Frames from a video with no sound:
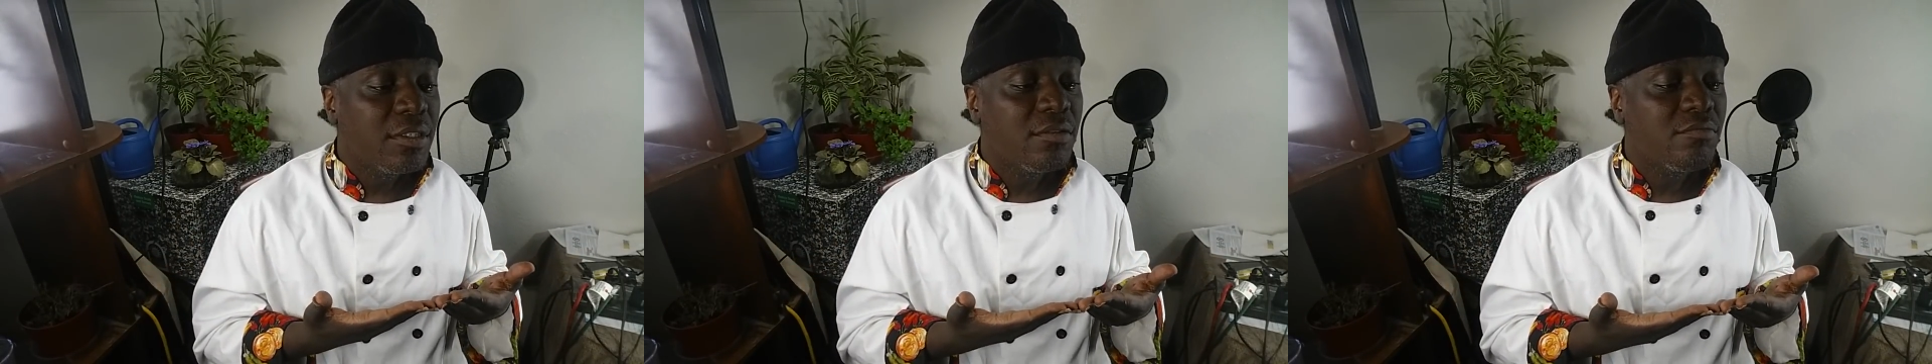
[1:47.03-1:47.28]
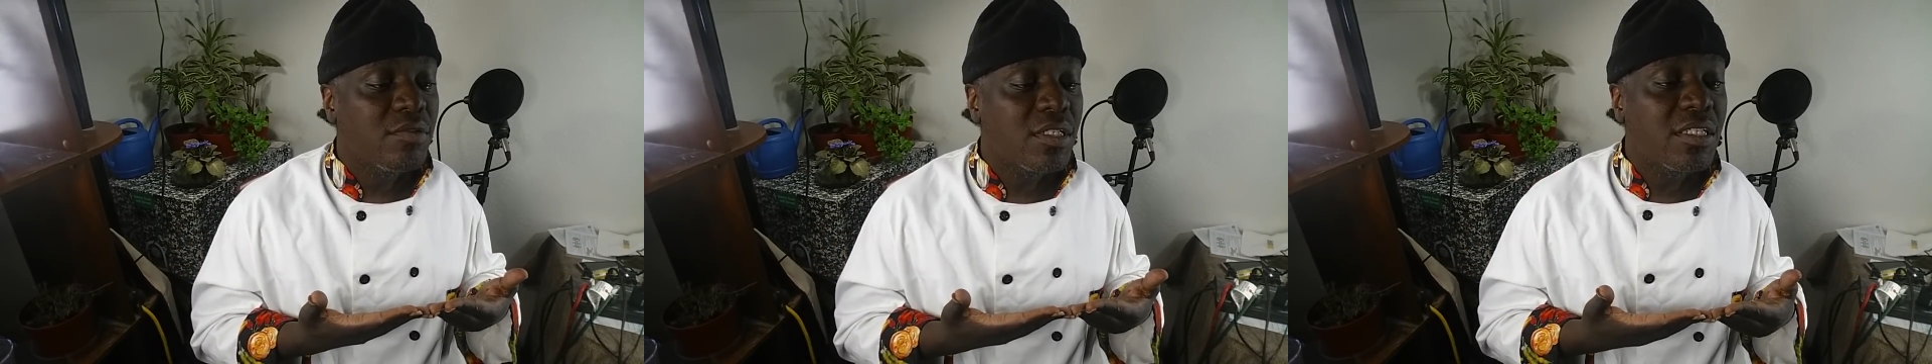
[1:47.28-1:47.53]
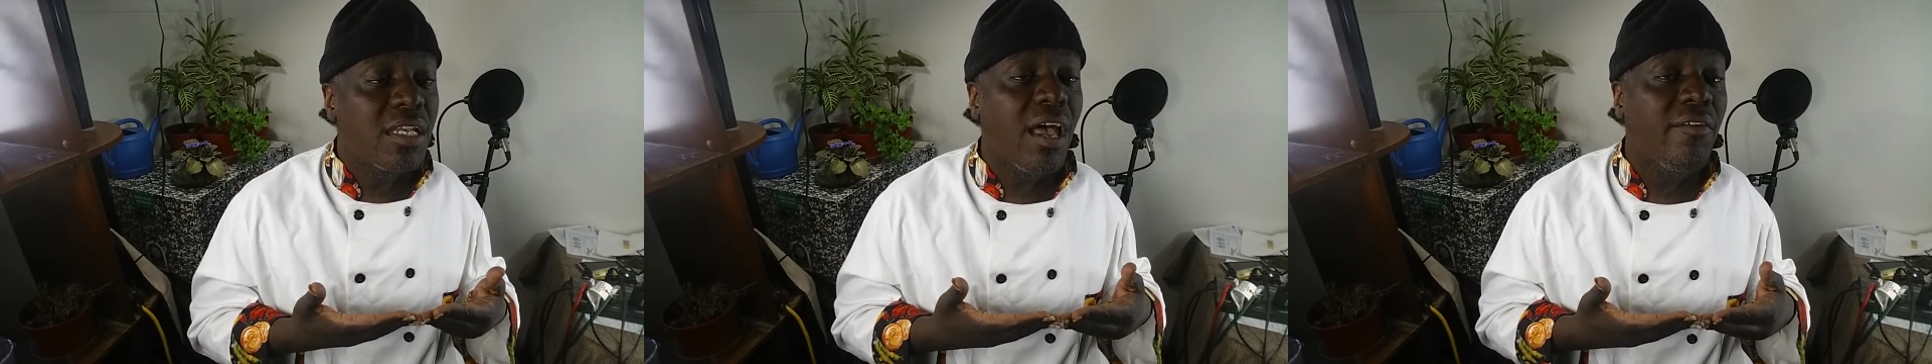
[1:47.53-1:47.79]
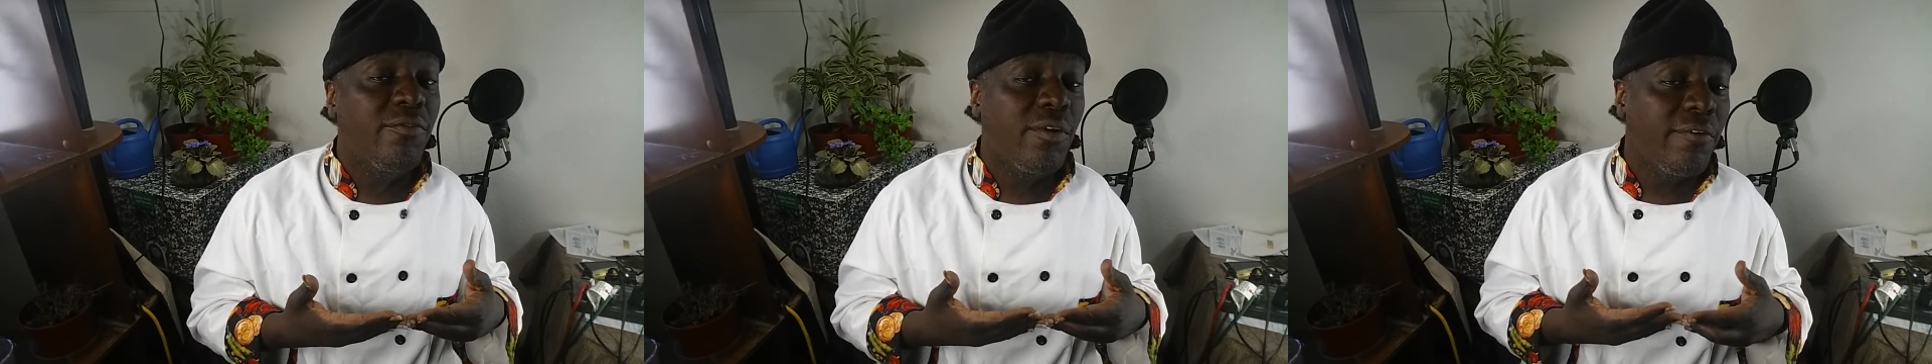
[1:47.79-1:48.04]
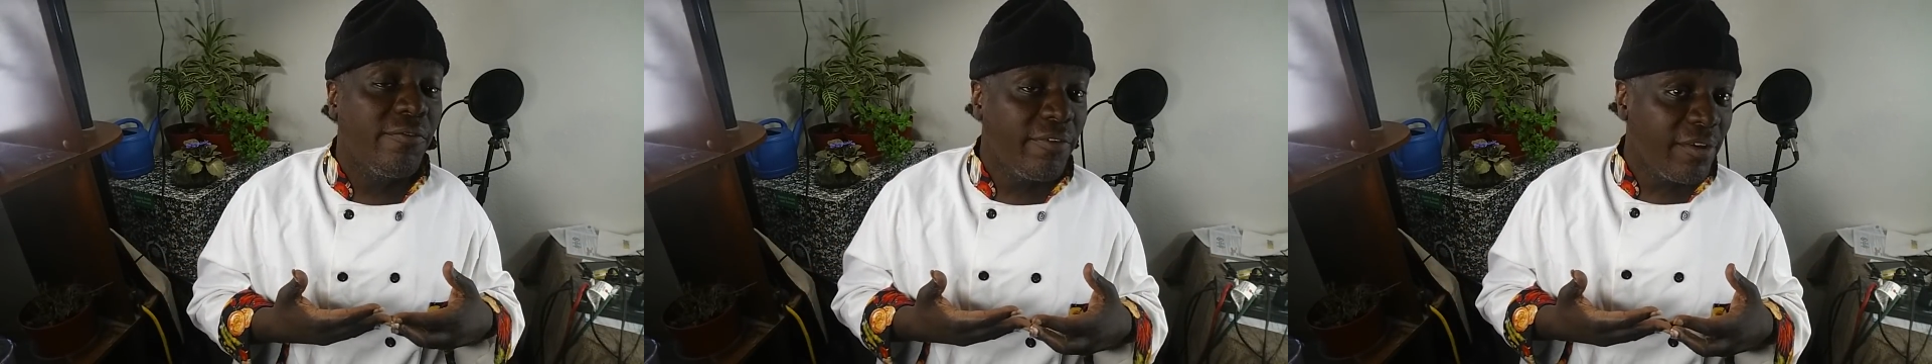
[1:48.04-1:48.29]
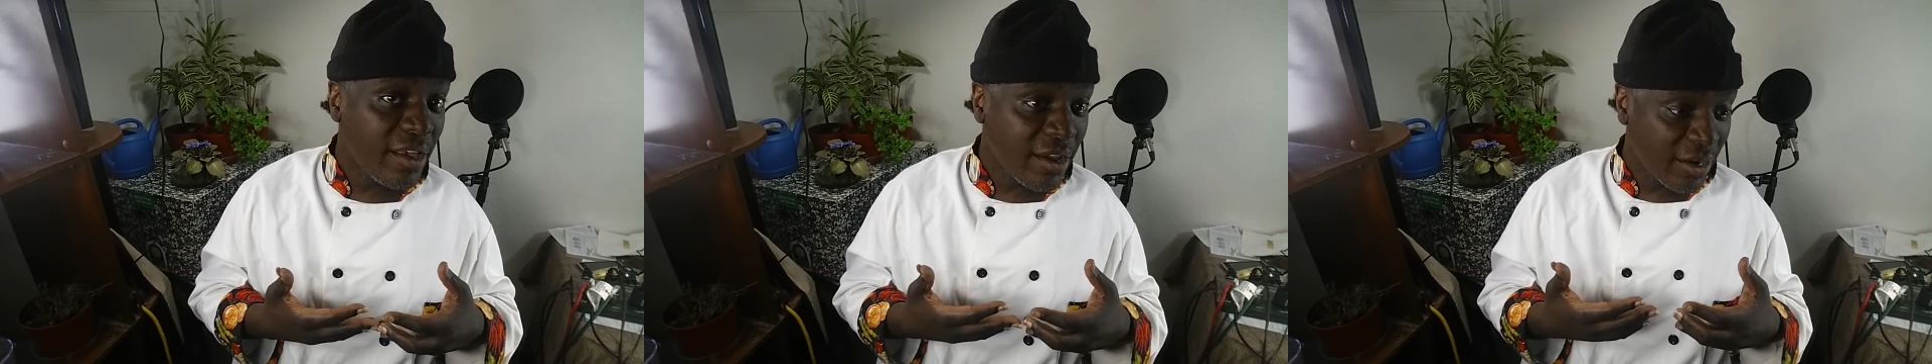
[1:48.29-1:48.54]
um, savoir
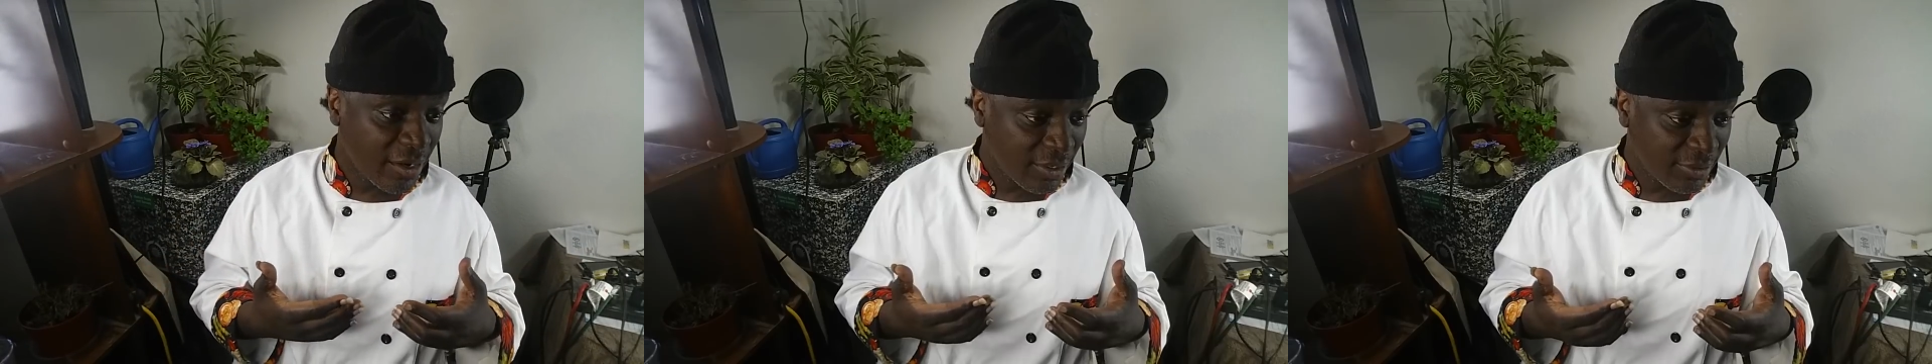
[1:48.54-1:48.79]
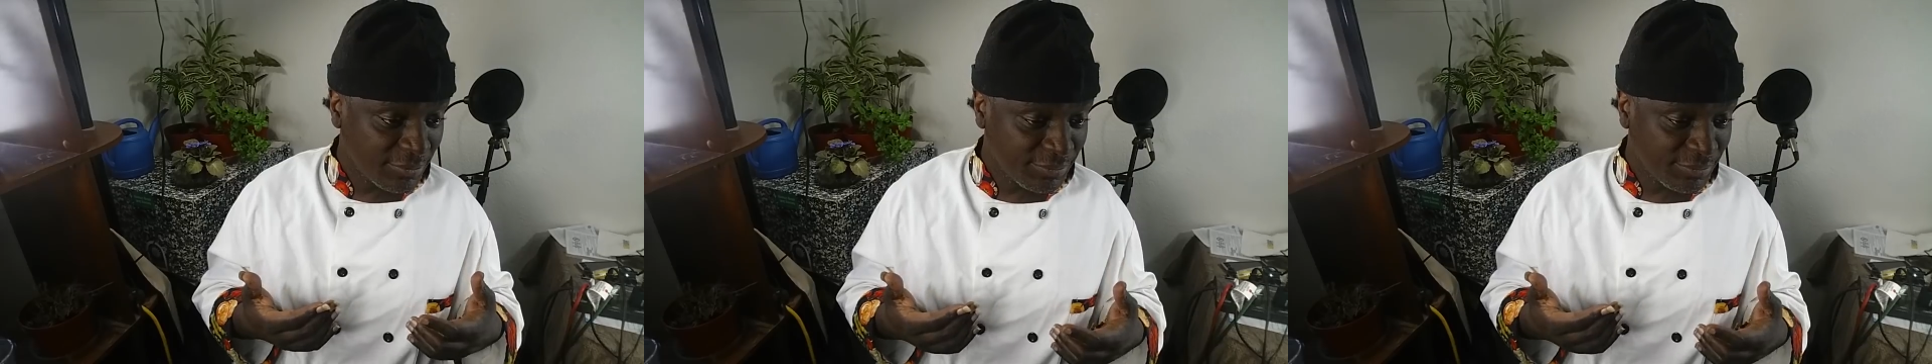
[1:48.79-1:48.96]
faire,